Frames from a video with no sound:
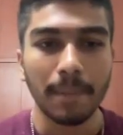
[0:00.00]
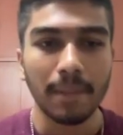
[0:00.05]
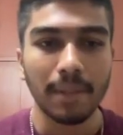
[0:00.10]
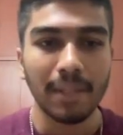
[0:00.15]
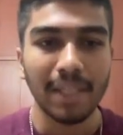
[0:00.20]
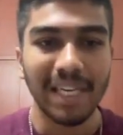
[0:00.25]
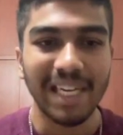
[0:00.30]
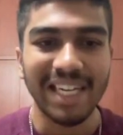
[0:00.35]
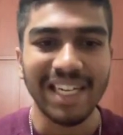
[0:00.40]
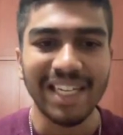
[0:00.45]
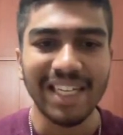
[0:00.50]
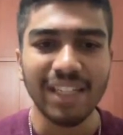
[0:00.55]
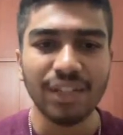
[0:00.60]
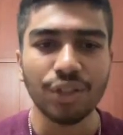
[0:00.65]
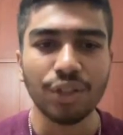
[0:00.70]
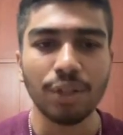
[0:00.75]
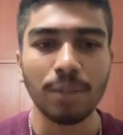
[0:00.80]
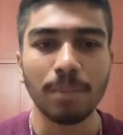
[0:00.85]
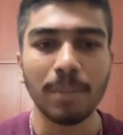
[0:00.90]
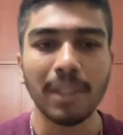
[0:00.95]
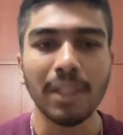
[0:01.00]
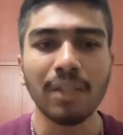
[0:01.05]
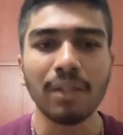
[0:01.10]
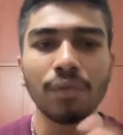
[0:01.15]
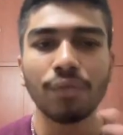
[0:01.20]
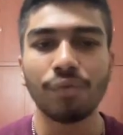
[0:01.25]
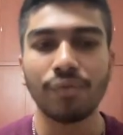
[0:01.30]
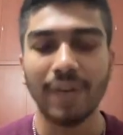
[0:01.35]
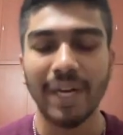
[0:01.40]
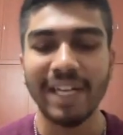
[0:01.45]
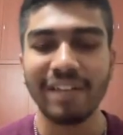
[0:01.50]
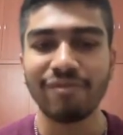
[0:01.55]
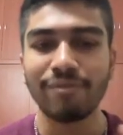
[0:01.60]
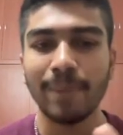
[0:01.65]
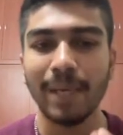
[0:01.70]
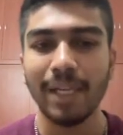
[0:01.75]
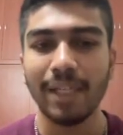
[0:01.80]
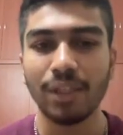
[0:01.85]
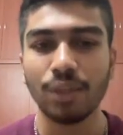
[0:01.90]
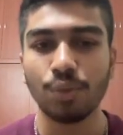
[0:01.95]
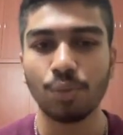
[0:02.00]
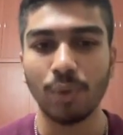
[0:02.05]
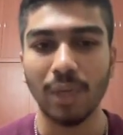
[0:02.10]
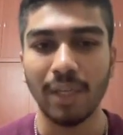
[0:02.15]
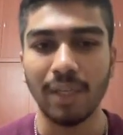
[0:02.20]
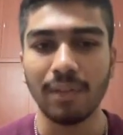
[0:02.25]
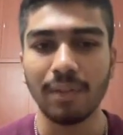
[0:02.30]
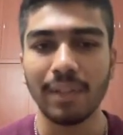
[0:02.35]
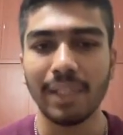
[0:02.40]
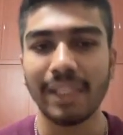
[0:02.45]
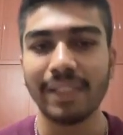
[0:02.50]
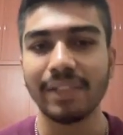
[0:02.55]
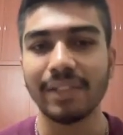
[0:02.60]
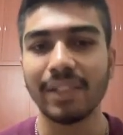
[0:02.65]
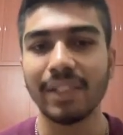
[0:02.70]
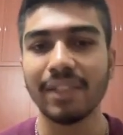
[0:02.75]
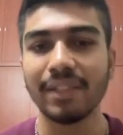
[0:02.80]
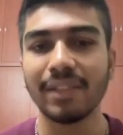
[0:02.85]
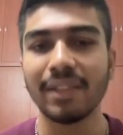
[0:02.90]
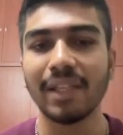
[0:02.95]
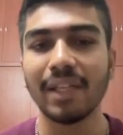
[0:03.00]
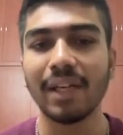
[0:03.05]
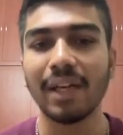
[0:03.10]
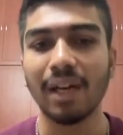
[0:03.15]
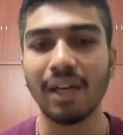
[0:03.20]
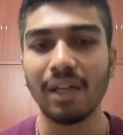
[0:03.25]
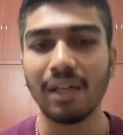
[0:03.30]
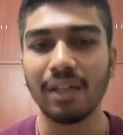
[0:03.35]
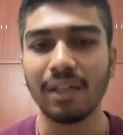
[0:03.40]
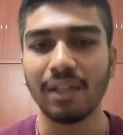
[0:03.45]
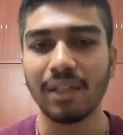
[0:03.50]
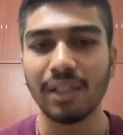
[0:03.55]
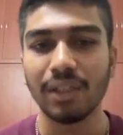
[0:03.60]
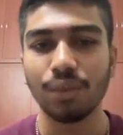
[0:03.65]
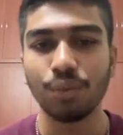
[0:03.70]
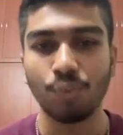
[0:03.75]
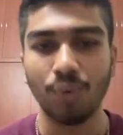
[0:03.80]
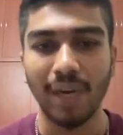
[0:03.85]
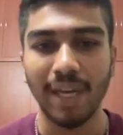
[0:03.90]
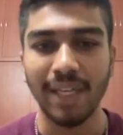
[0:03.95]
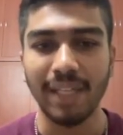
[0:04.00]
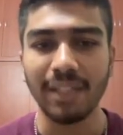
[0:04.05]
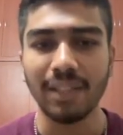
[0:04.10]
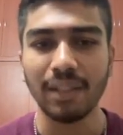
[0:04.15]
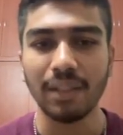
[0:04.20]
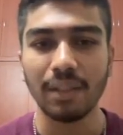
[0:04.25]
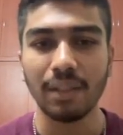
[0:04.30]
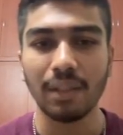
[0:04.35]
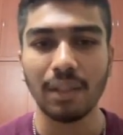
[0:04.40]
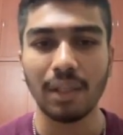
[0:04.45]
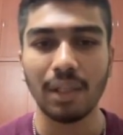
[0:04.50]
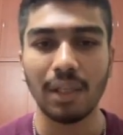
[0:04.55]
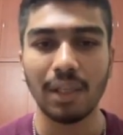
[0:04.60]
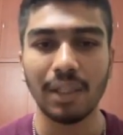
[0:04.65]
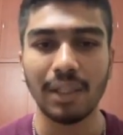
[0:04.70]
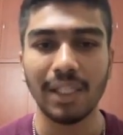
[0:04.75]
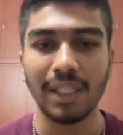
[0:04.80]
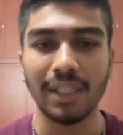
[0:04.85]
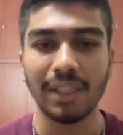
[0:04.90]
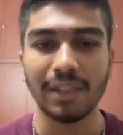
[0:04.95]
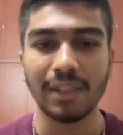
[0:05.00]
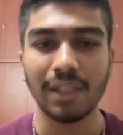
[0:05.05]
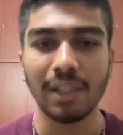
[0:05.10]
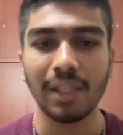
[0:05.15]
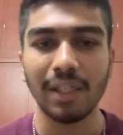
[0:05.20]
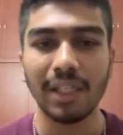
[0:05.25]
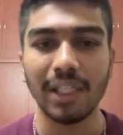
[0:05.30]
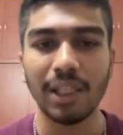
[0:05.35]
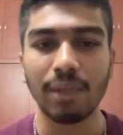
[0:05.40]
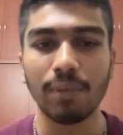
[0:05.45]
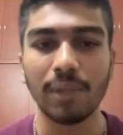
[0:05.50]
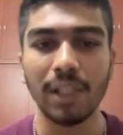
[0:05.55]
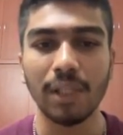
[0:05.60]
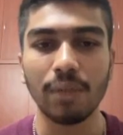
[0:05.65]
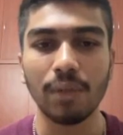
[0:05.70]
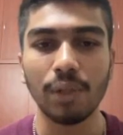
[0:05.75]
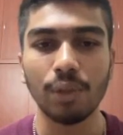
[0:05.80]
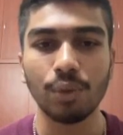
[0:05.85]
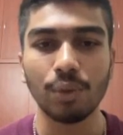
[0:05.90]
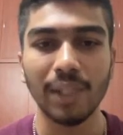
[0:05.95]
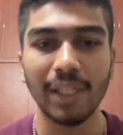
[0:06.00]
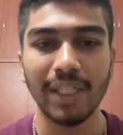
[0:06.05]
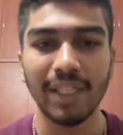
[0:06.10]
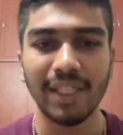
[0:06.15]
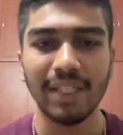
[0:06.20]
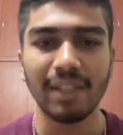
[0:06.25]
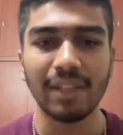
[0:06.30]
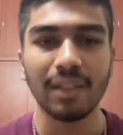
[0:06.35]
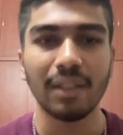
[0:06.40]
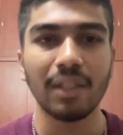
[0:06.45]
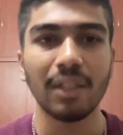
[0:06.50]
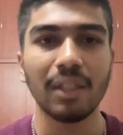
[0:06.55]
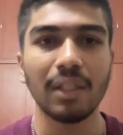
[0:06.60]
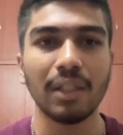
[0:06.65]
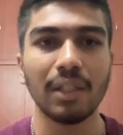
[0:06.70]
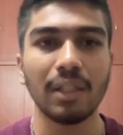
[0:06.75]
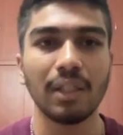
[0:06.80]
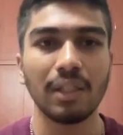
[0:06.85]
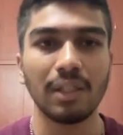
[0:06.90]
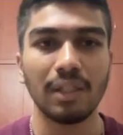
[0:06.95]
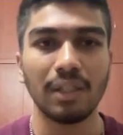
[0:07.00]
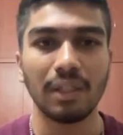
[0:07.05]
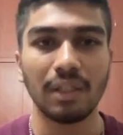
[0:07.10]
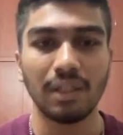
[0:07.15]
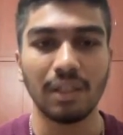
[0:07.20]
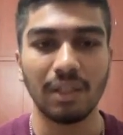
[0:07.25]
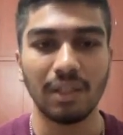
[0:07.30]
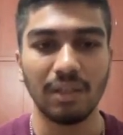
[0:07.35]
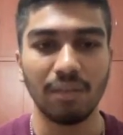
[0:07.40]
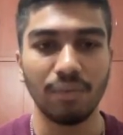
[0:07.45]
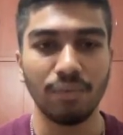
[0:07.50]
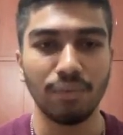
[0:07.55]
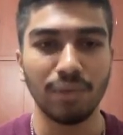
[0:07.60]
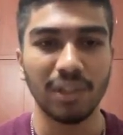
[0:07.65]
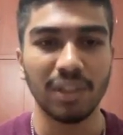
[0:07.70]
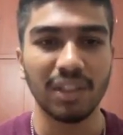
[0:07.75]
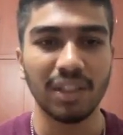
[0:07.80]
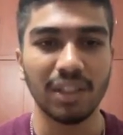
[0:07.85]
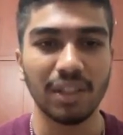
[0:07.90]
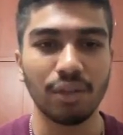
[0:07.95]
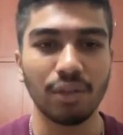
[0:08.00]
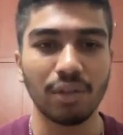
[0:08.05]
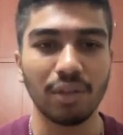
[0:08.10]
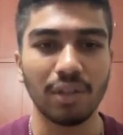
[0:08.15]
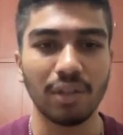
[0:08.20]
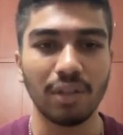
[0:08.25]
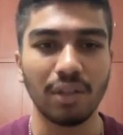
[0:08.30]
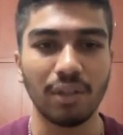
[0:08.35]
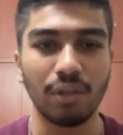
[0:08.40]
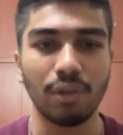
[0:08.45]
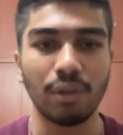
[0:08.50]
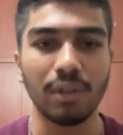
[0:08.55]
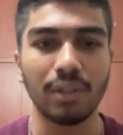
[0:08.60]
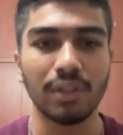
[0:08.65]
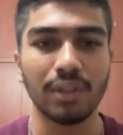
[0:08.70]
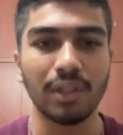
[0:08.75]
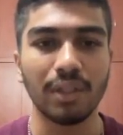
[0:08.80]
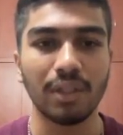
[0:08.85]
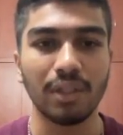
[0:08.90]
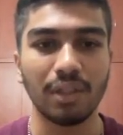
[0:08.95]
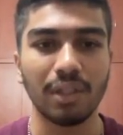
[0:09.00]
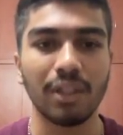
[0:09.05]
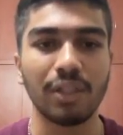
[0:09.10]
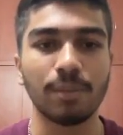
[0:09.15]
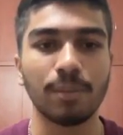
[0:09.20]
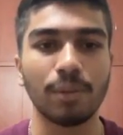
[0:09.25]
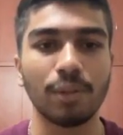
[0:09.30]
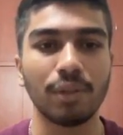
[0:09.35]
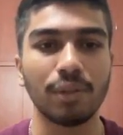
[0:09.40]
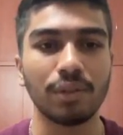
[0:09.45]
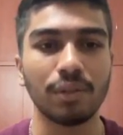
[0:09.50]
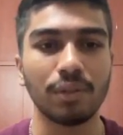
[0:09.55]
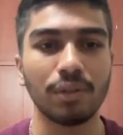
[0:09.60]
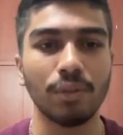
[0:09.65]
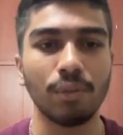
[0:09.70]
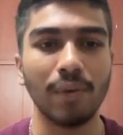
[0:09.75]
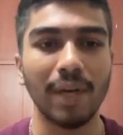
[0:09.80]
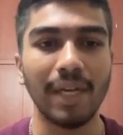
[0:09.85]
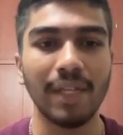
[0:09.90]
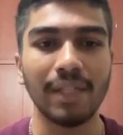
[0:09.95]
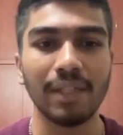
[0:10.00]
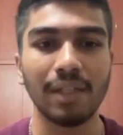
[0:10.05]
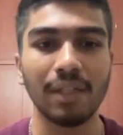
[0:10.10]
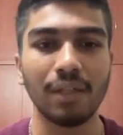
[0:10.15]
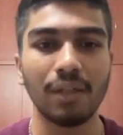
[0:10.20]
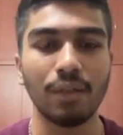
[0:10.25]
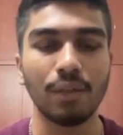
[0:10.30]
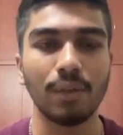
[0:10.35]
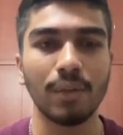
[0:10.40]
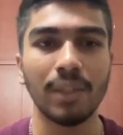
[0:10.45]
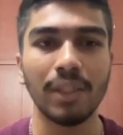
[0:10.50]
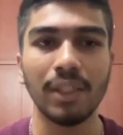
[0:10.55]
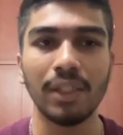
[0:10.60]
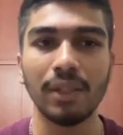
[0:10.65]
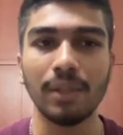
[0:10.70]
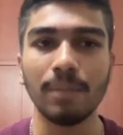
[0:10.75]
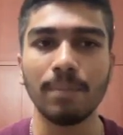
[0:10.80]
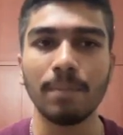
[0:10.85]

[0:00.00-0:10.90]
the index should be 5 minus 1, and since the color is white, that is color equal to 8, which corresponds to the white color over here.